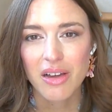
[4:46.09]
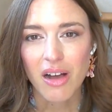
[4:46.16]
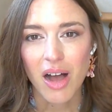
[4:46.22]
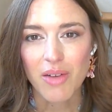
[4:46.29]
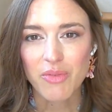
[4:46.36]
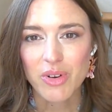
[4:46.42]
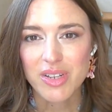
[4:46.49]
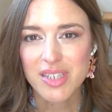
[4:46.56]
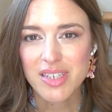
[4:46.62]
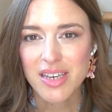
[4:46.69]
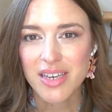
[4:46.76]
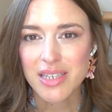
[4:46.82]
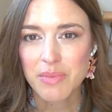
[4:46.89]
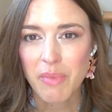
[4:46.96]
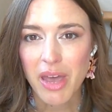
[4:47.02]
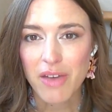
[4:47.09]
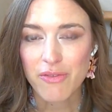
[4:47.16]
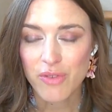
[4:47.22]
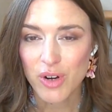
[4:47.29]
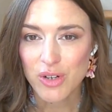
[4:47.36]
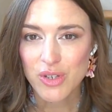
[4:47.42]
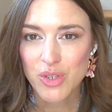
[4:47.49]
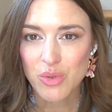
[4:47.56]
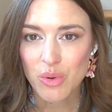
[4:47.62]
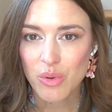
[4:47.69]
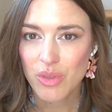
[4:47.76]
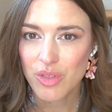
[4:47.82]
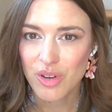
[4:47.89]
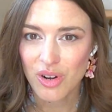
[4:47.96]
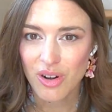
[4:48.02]
Conference is May 1st through
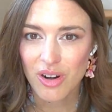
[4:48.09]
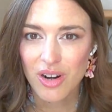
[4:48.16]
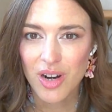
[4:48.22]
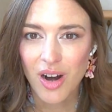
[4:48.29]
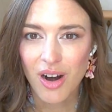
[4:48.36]
3rd.